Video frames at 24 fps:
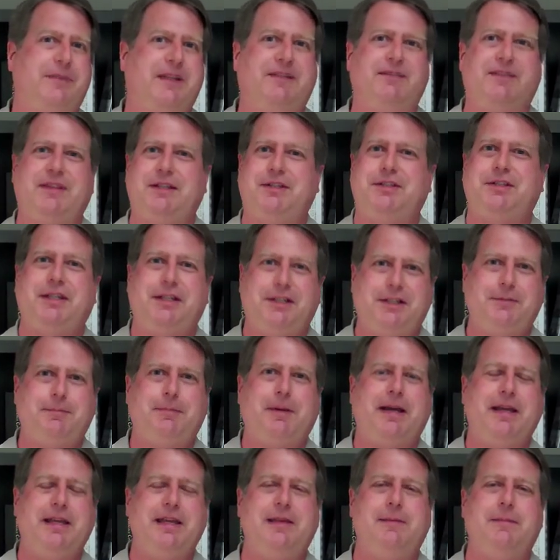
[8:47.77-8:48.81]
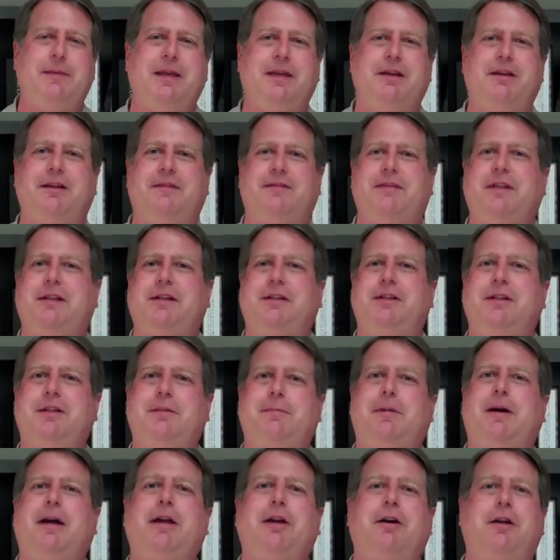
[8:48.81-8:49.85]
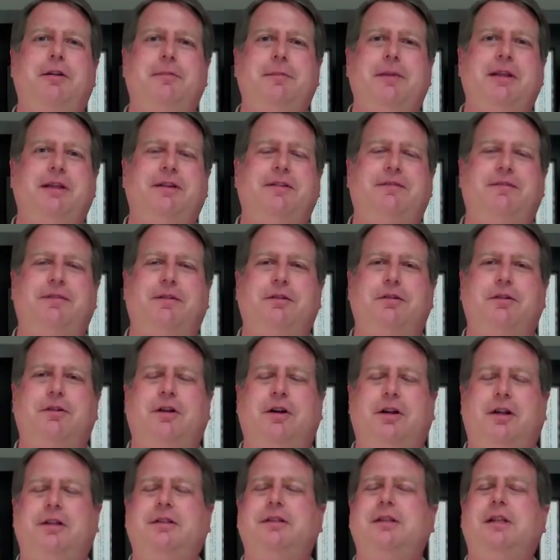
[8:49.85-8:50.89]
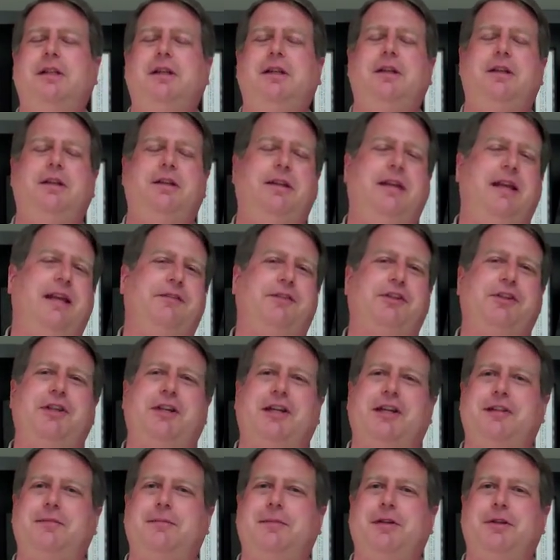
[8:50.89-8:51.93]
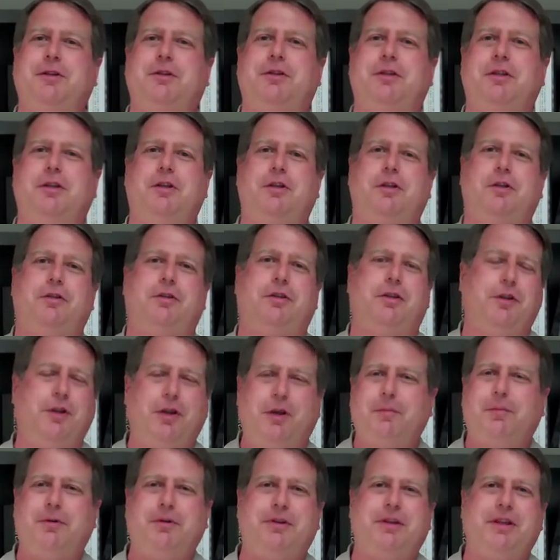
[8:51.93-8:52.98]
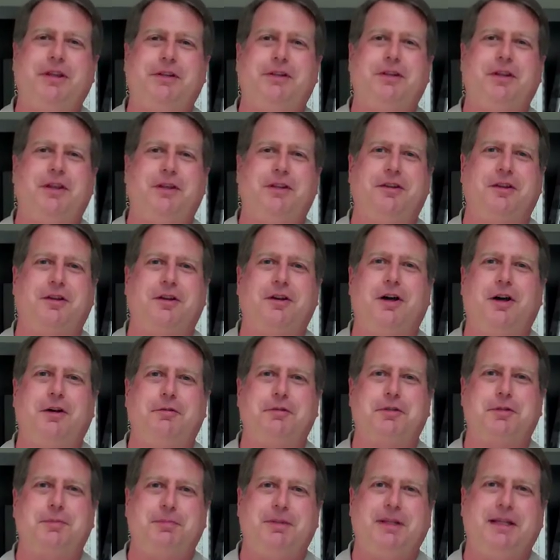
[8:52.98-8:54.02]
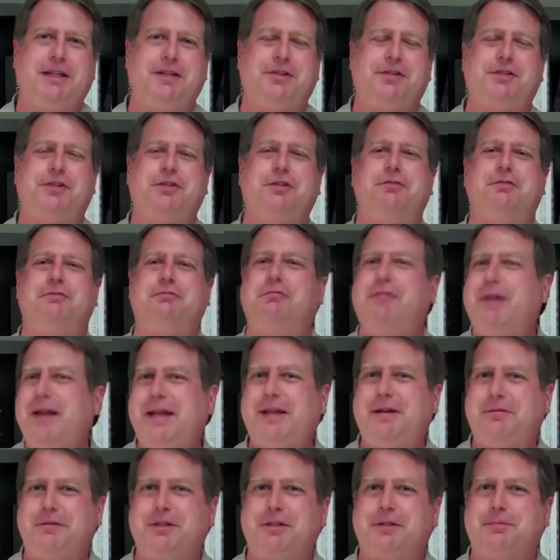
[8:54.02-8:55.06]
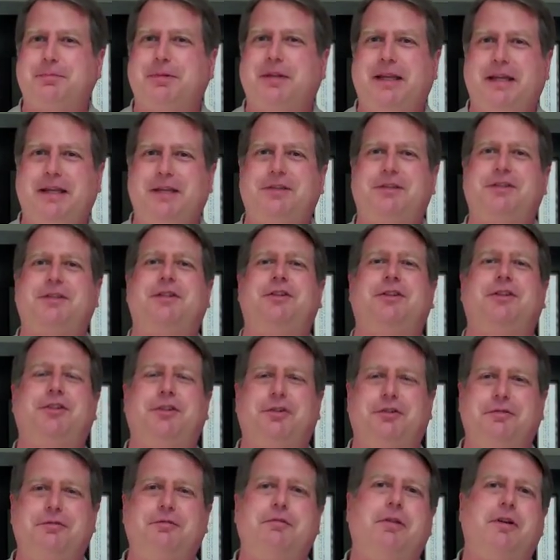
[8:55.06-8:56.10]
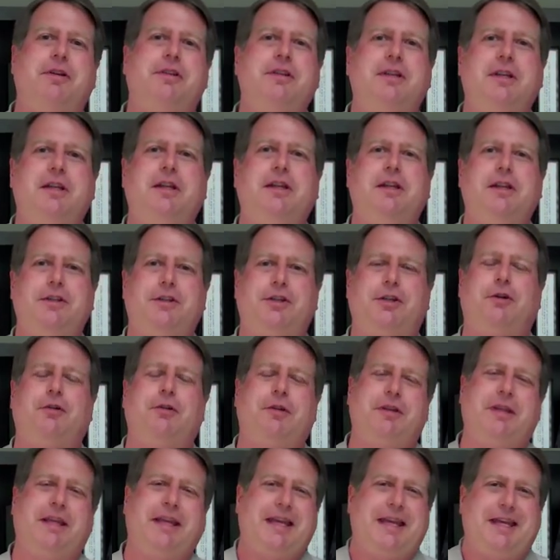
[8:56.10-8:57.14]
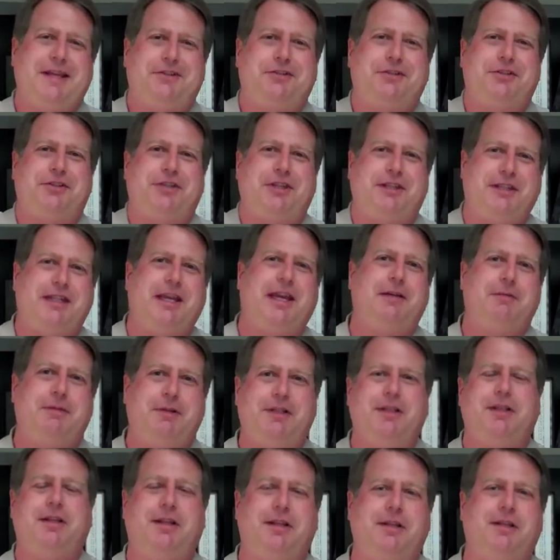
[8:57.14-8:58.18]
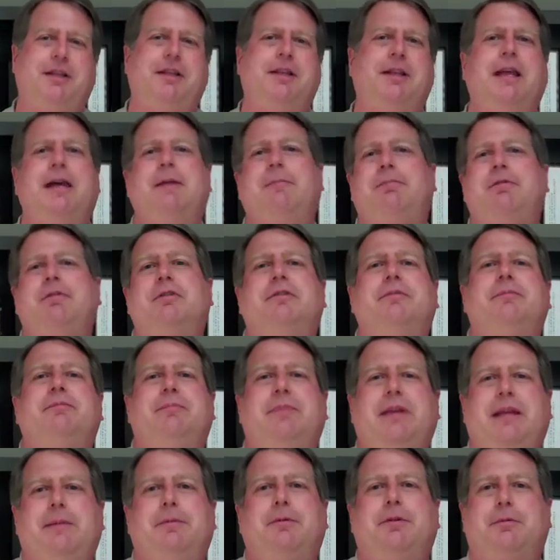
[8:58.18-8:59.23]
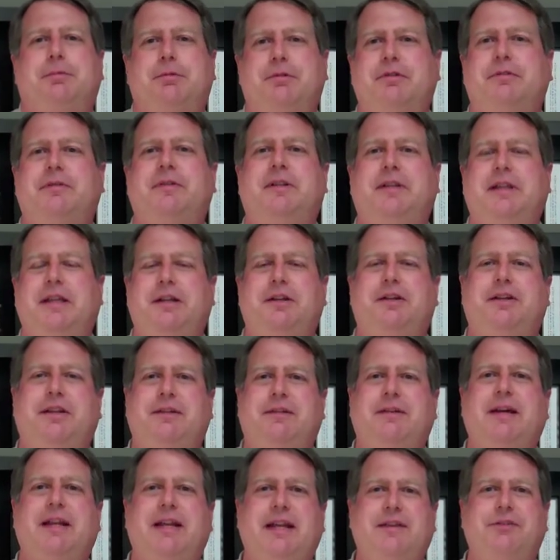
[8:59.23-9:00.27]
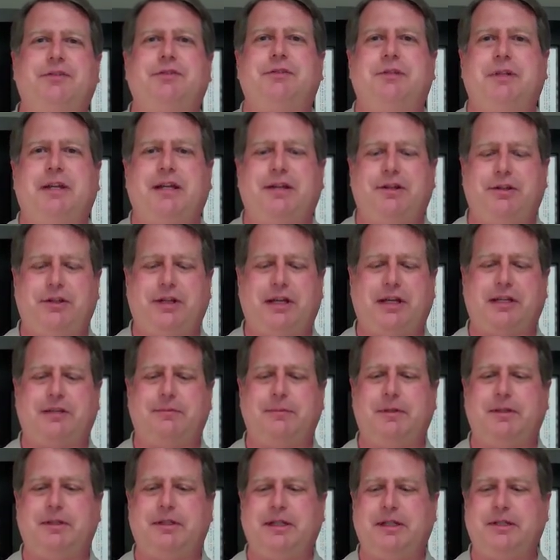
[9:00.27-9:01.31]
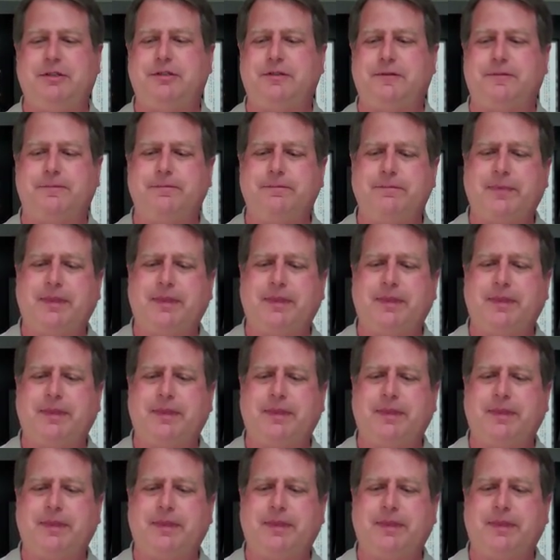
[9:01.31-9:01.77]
if they send it by email, if they did it by automated phone call, they have to document the number that the call was placed to, when it was placed, and so forth. So they can't just say, yeah, we did it, and be able to prove it later. They've got to have some kind of documentation.